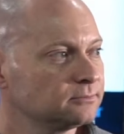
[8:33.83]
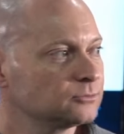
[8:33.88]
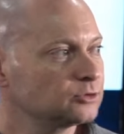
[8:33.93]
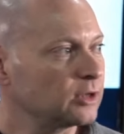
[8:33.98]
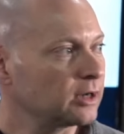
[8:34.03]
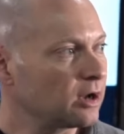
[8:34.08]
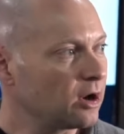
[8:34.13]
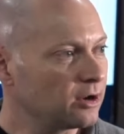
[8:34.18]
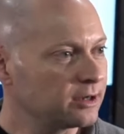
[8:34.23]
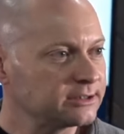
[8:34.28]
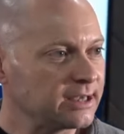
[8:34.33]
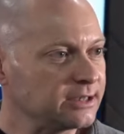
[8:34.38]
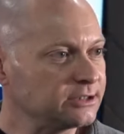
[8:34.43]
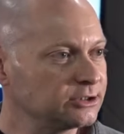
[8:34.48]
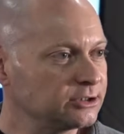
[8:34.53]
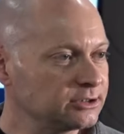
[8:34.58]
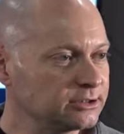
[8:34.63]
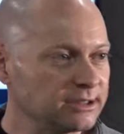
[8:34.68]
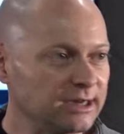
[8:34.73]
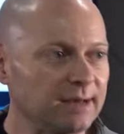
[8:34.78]
So I called his
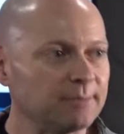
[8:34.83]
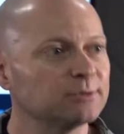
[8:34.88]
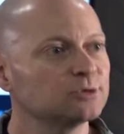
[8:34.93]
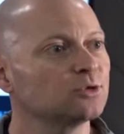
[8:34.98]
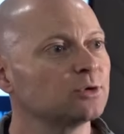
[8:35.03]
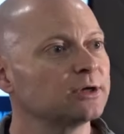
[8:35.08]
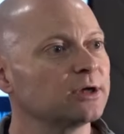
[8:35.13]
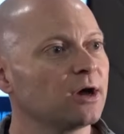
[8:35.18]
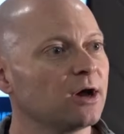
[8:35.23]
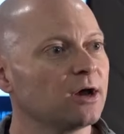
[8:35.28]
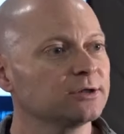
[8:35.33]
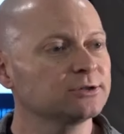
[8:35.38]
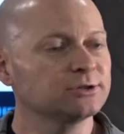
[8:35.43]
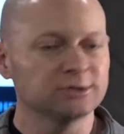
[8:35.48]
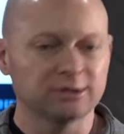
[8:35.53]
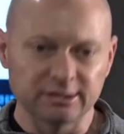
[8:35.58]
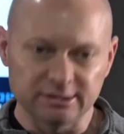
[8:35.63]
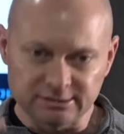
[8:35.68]
agent, said, How much would it cost?